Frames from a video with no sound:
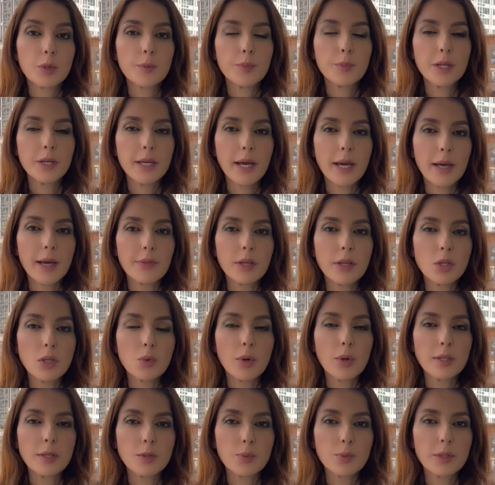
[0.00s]
would be, and the
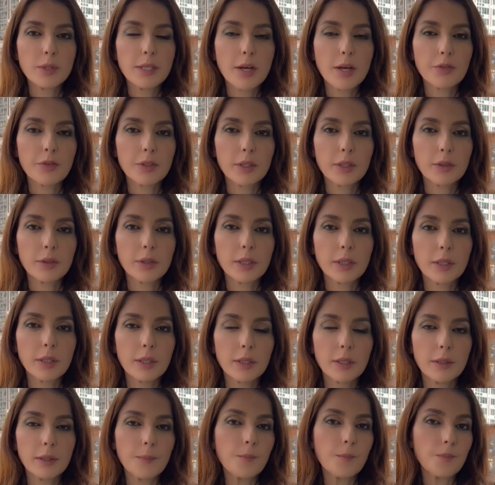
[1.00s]
U.S. would definitely
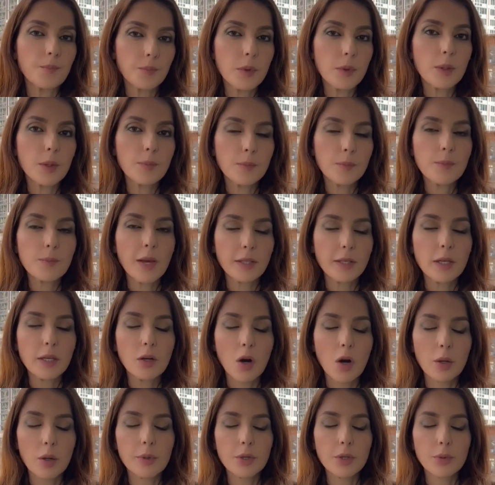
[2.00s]
make a
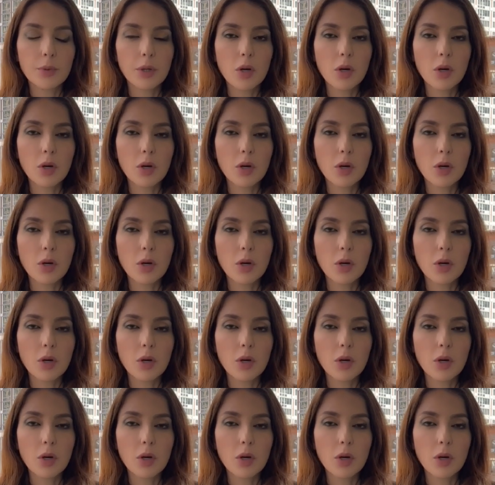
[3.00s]
comment